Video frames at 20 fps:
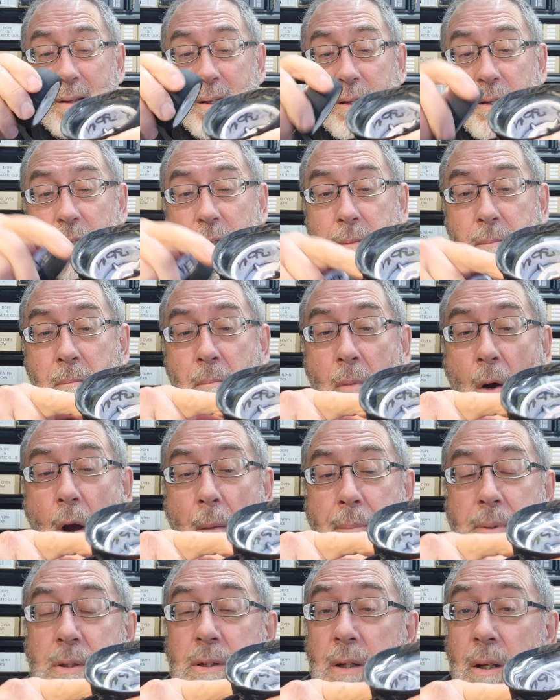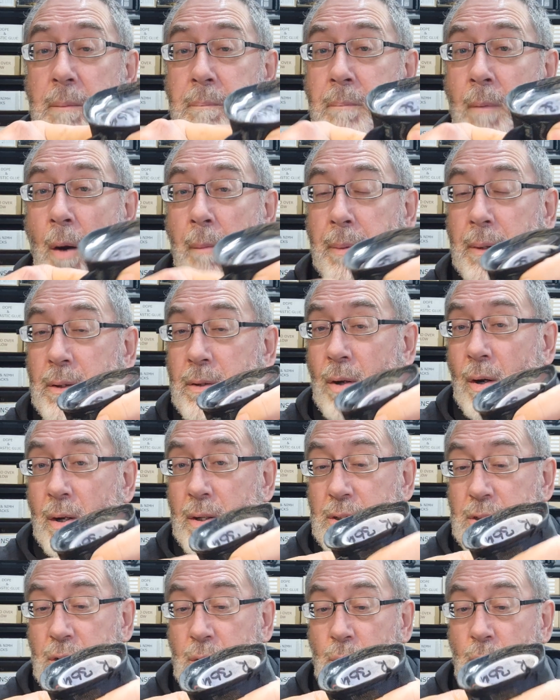It might be a
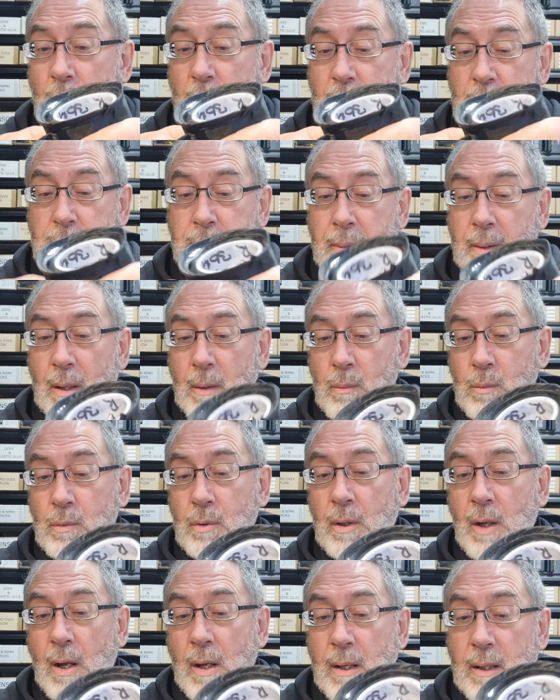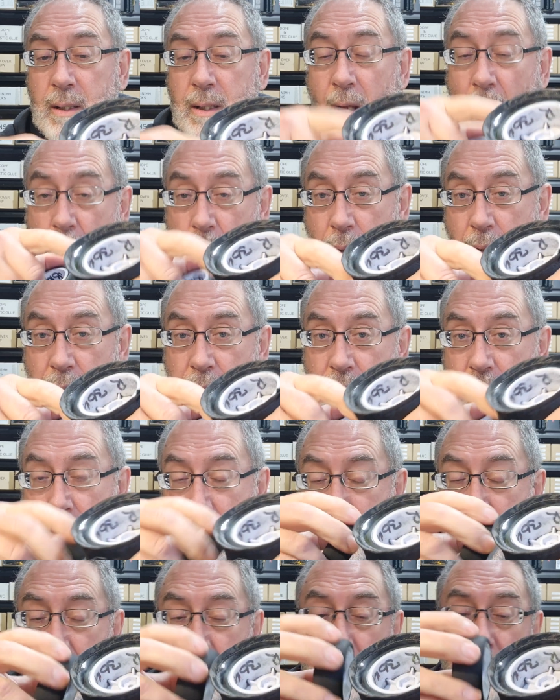tight squeeze, but they will go in there,
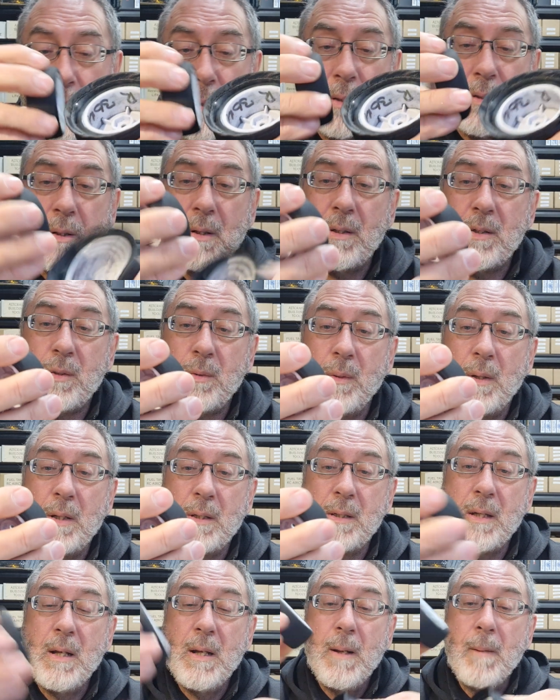but it'll be a tight squeeze.